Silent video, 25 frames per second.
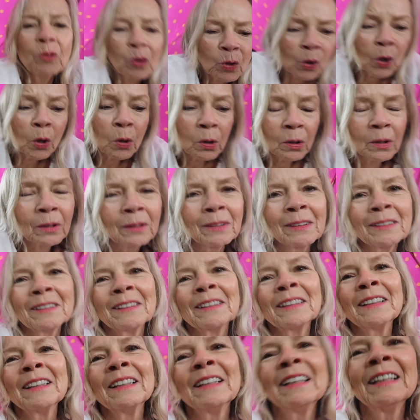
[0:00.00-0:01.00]
Woo!
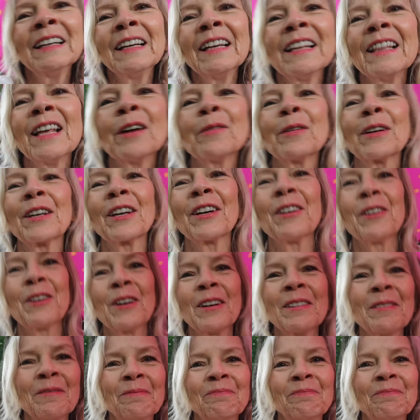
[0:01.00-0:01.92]
There we go.